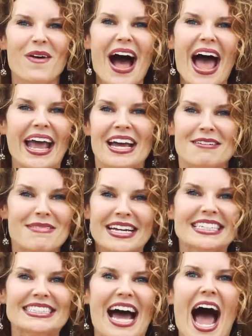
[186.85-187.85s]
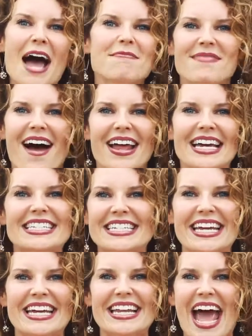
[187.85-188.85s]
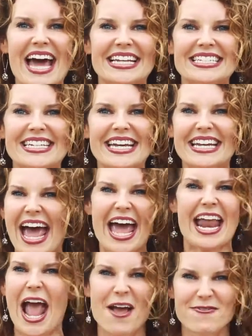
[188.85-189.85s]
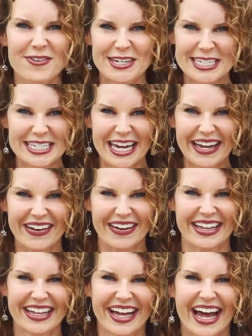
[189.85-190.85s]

Why? Because I'm not a ten out of ten at every skill.